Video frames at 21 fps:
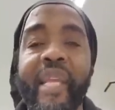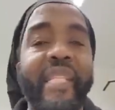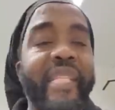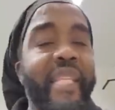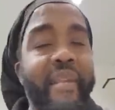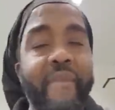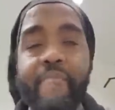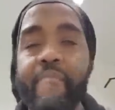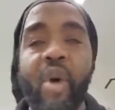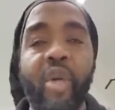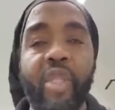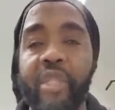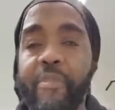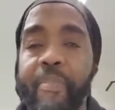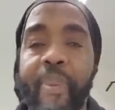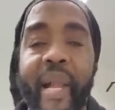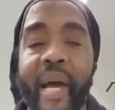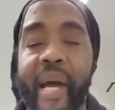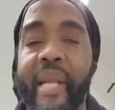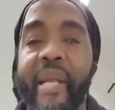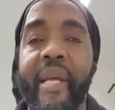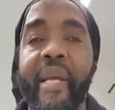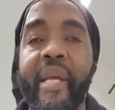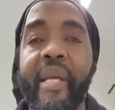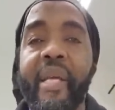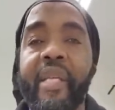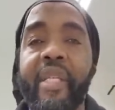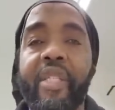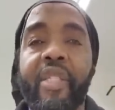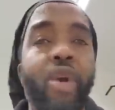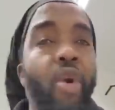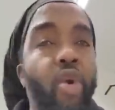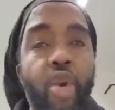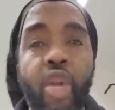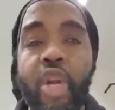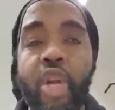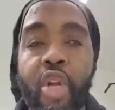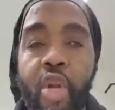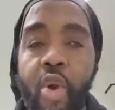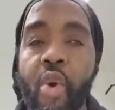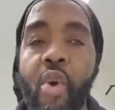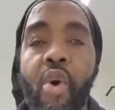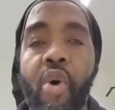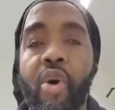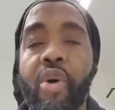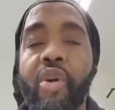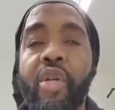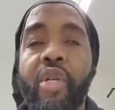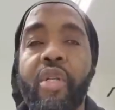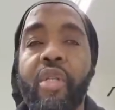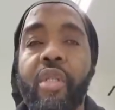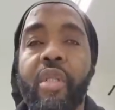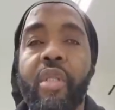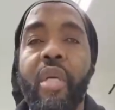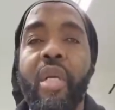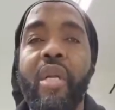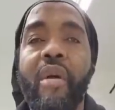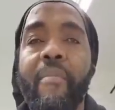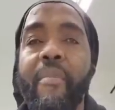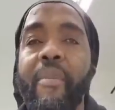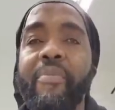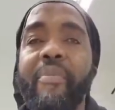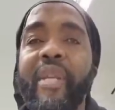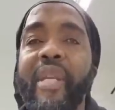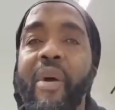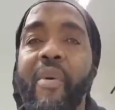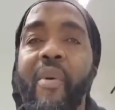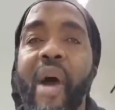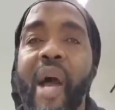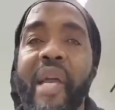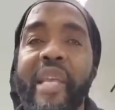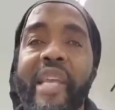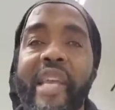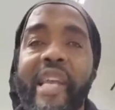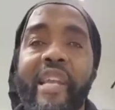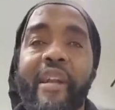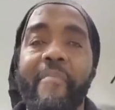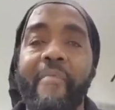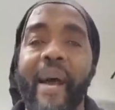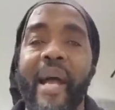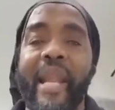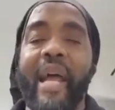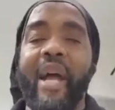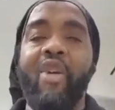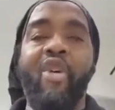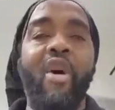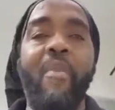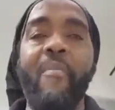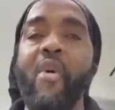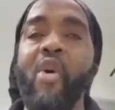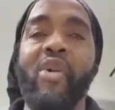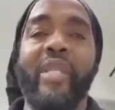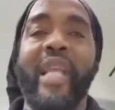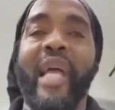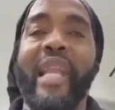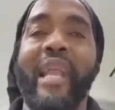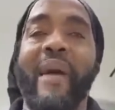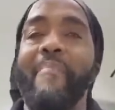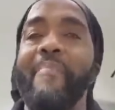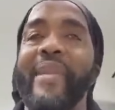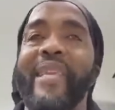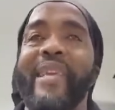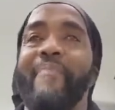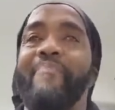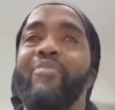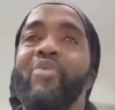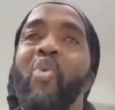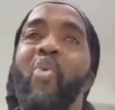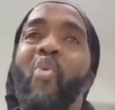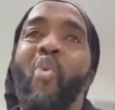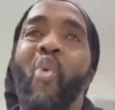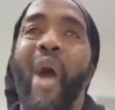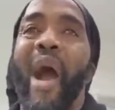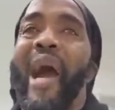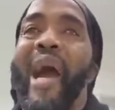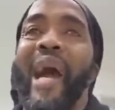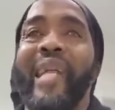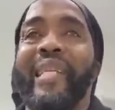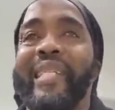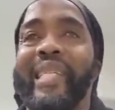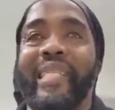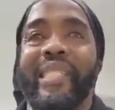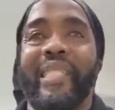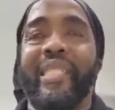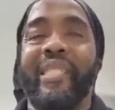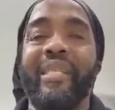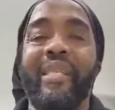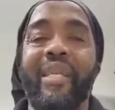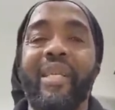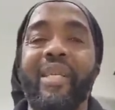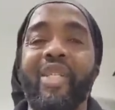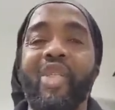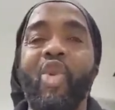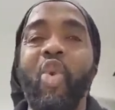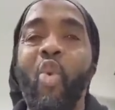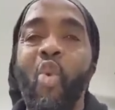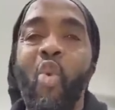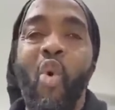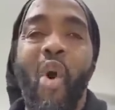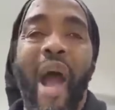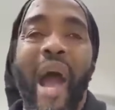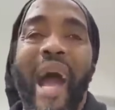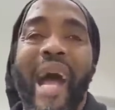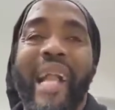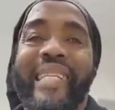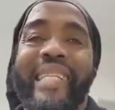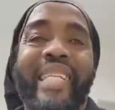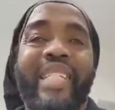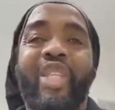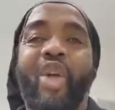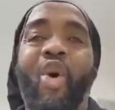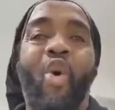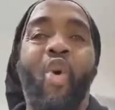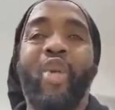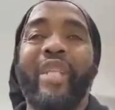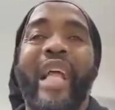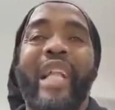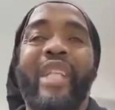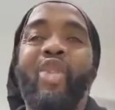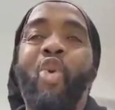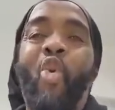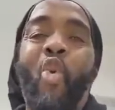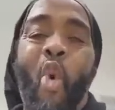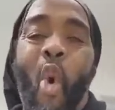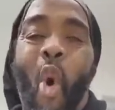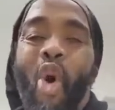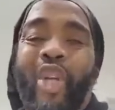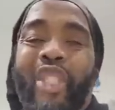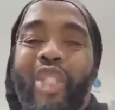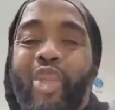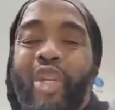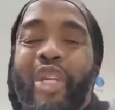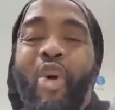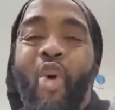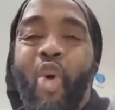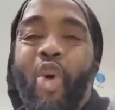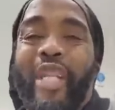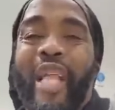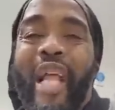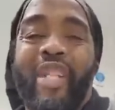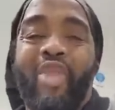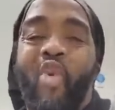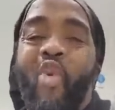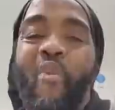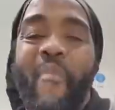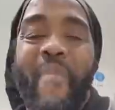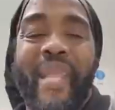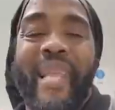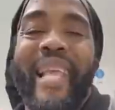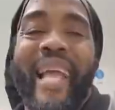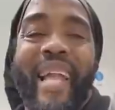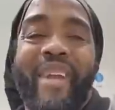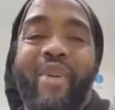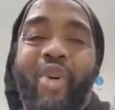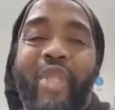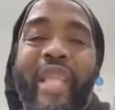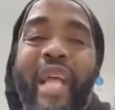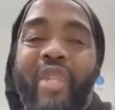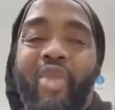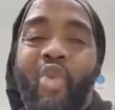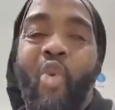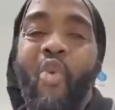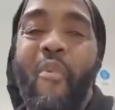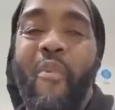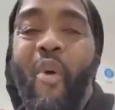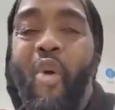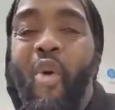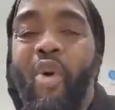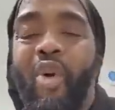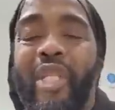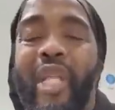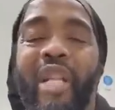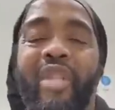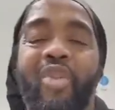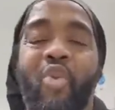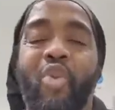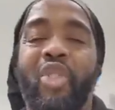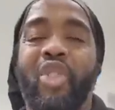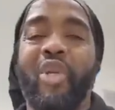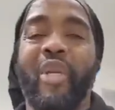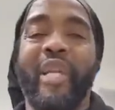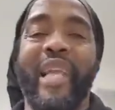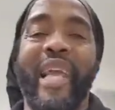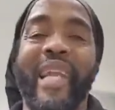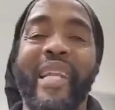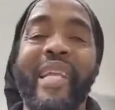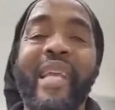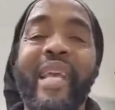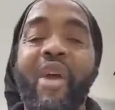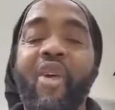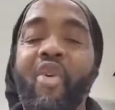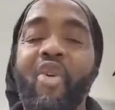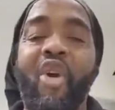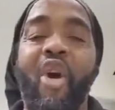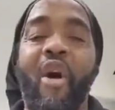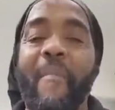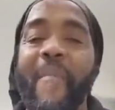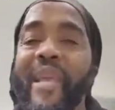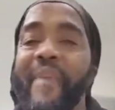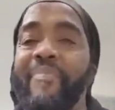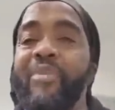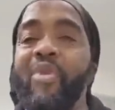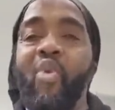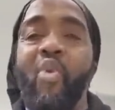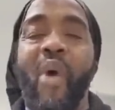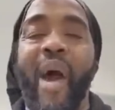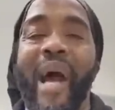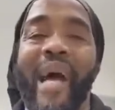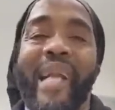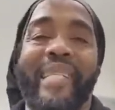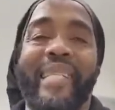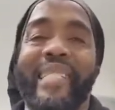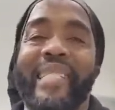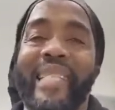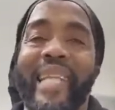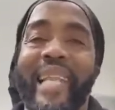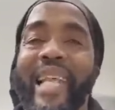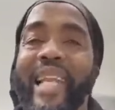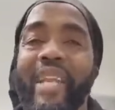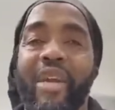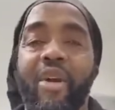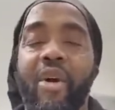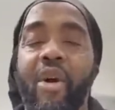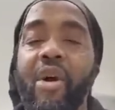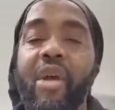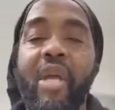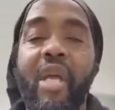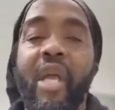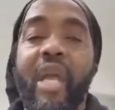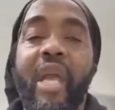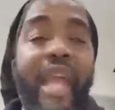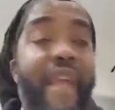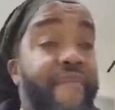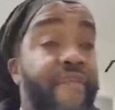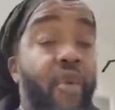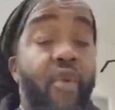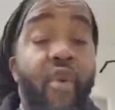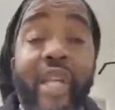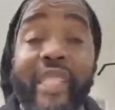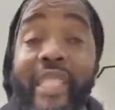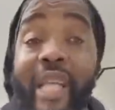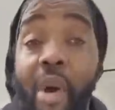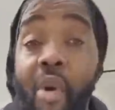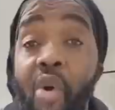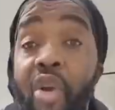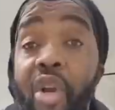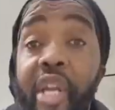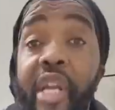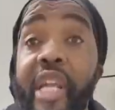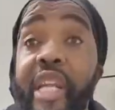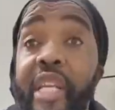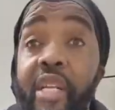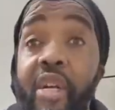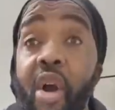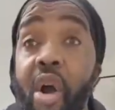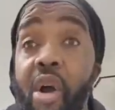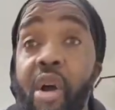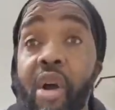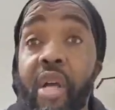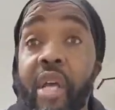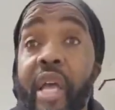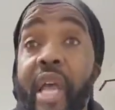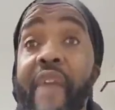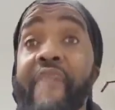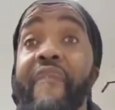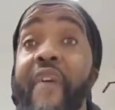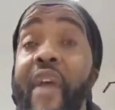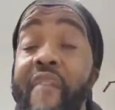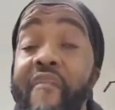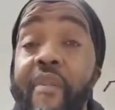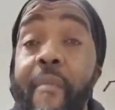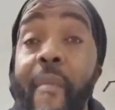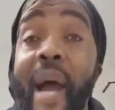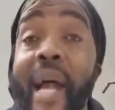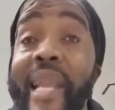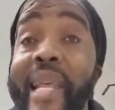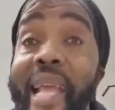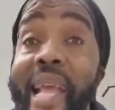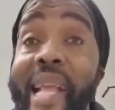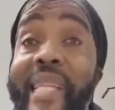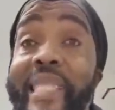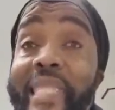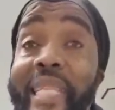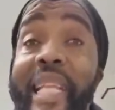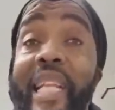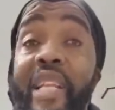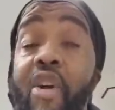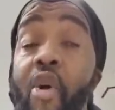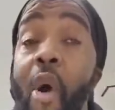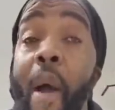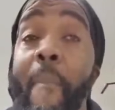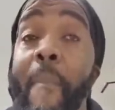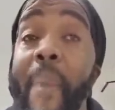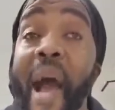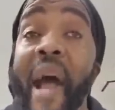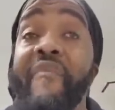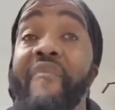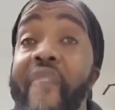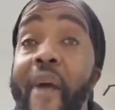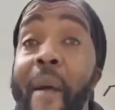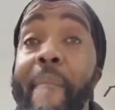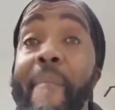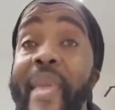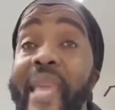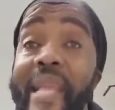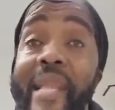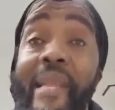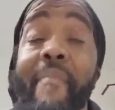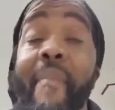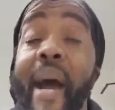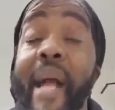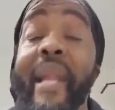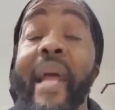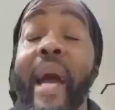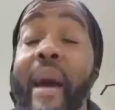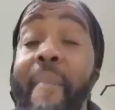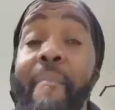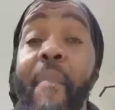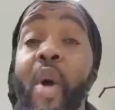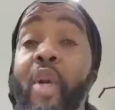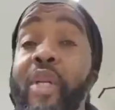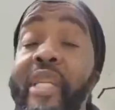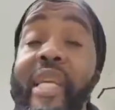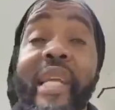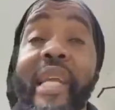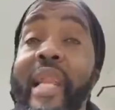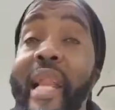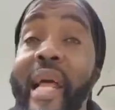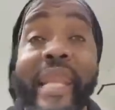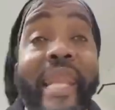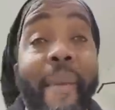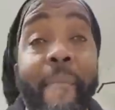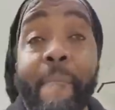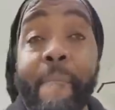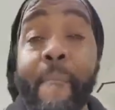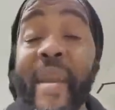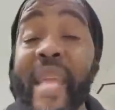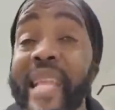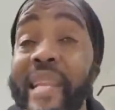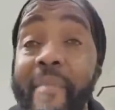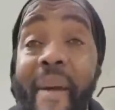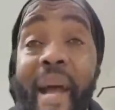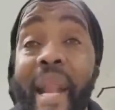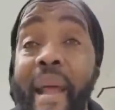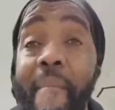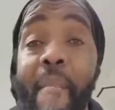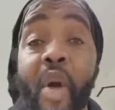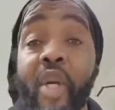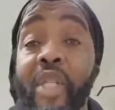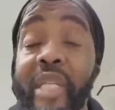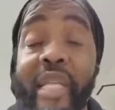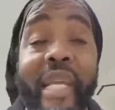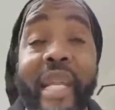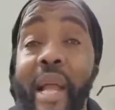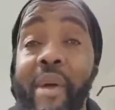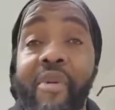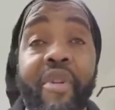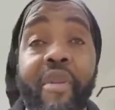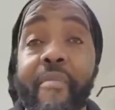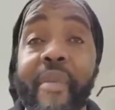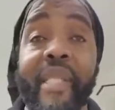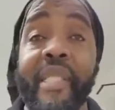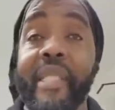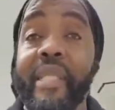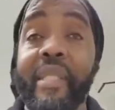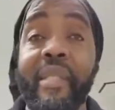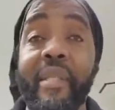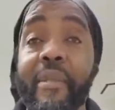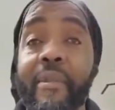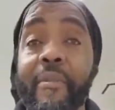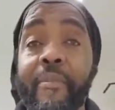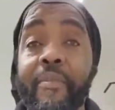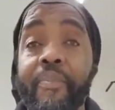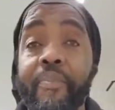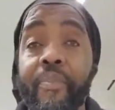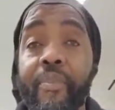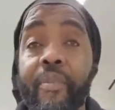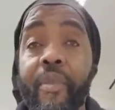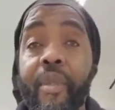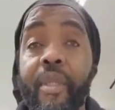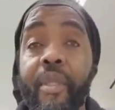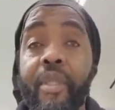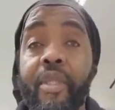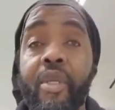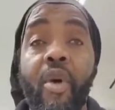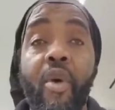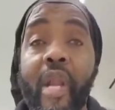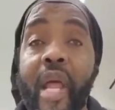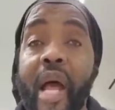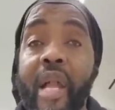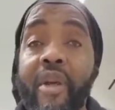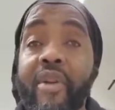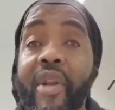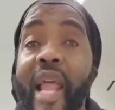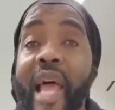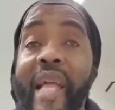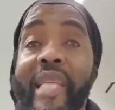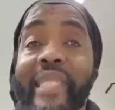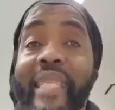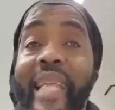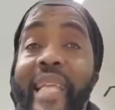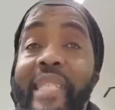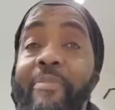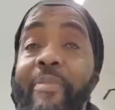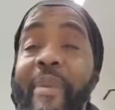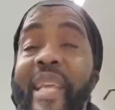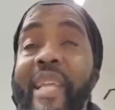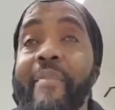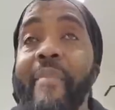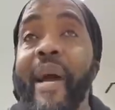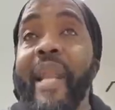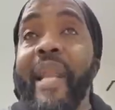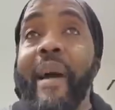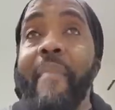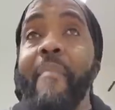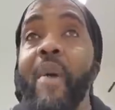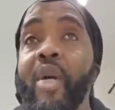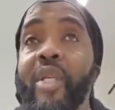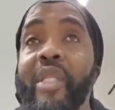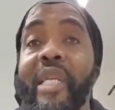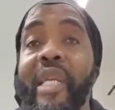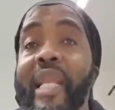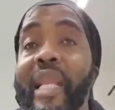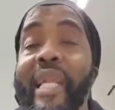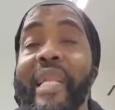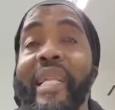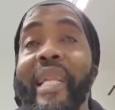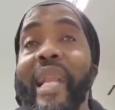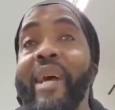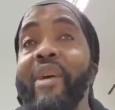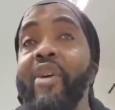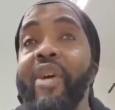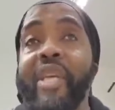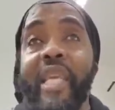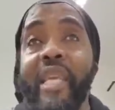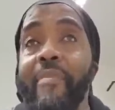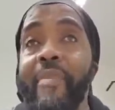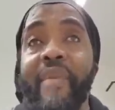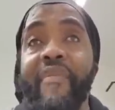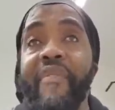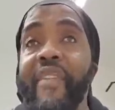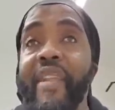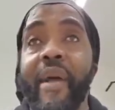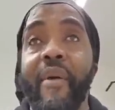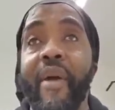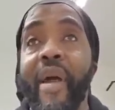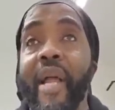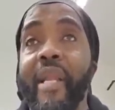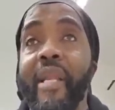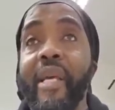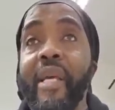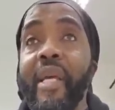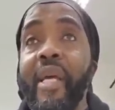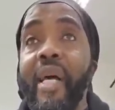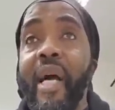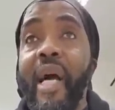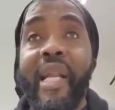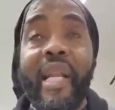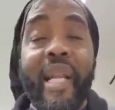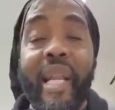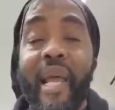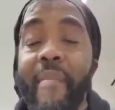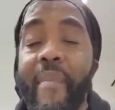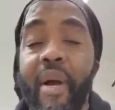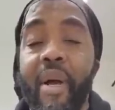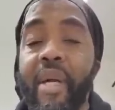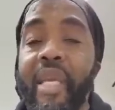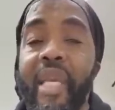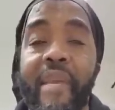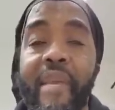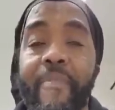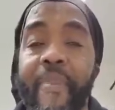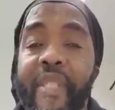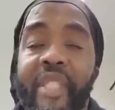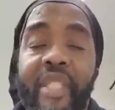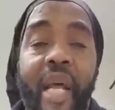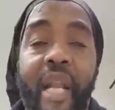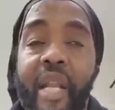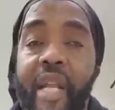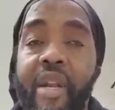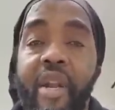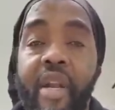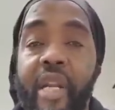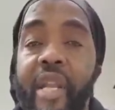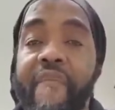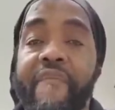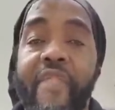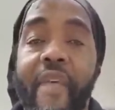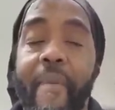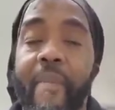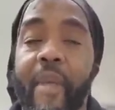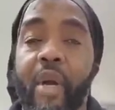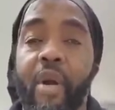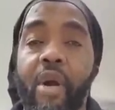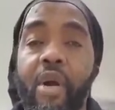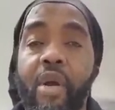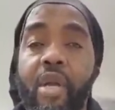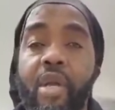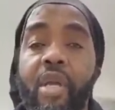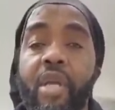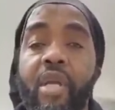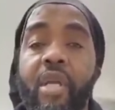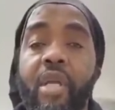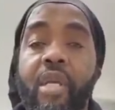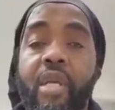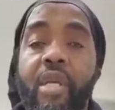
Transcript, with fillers: It must plan. So no know. So me no want hear no man a come out and a blame two artists. Two artists out of 200, out of 2 million, out of 2 trillion. You no blame two artists so they no go. If the rest of you did go, if everybody else did go apart from Beanie Man and Bounty Killer, Beanie Man and Bounty Killer wanna miss me. So now I do like says Beanie Man and Bounty Killer did I go keep the funeral. And them go keep it, so I know nothing if them no go.